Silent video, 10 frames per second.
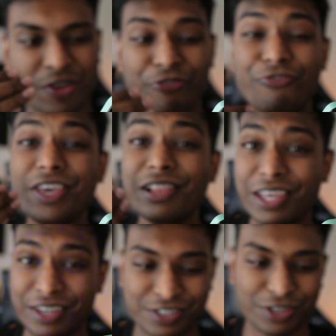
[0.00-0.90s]

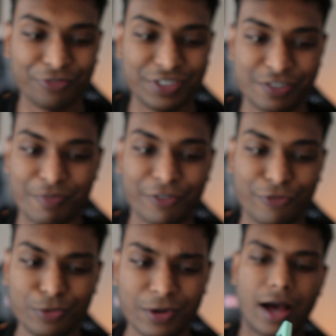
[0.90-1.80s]
feelings of this
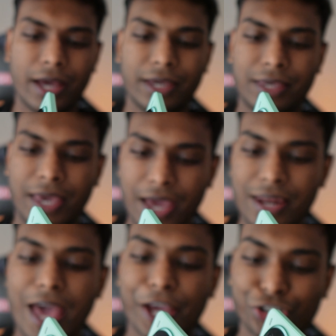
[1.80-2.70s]
smartphone, I
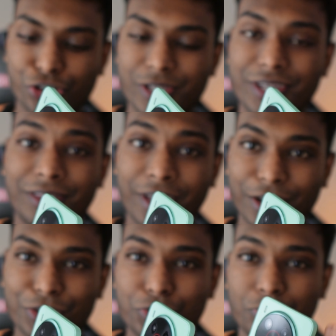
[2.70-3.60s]
can actually
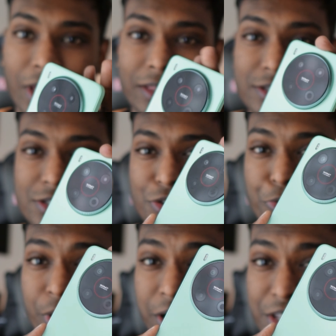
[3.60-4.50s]
tell you that this is a
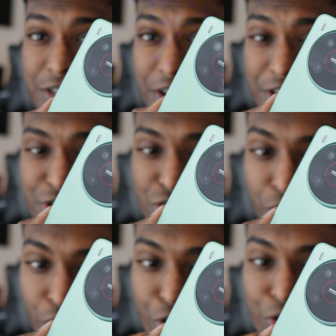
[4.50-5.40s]
really
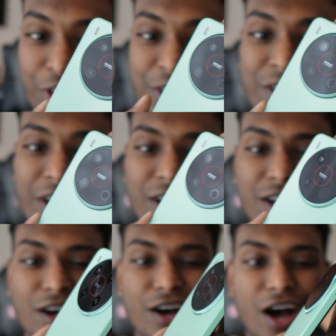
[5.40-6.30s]
sturdy,
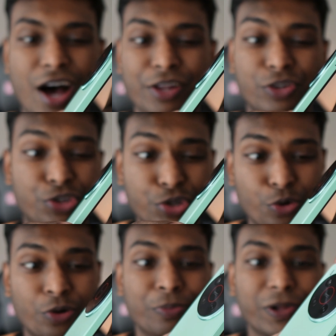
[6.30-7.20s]

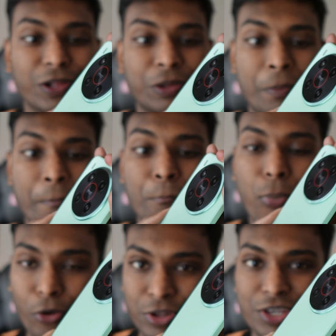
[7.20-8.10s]
durable
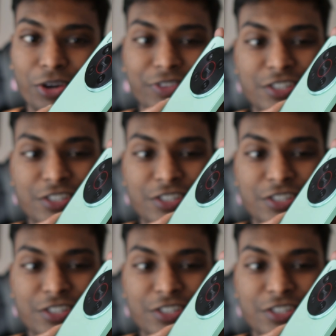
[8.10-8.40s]
body of the